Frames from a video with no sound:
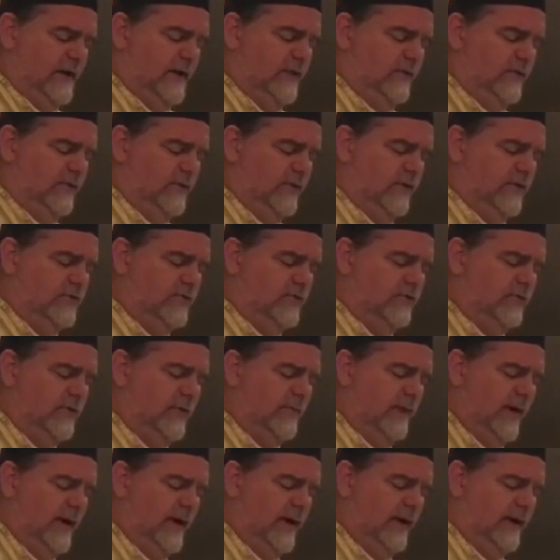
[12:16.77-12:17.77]
in order to
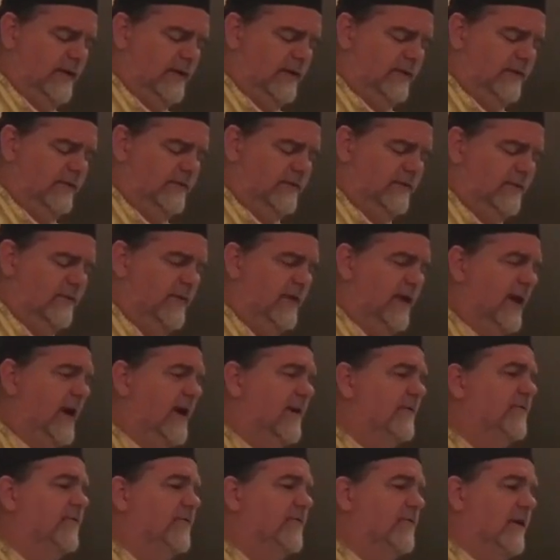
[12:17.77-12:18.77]
remind us that we
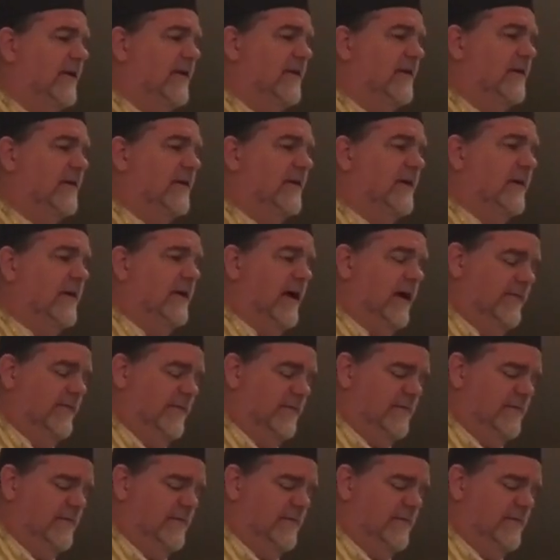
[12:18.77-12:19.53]
have sinned and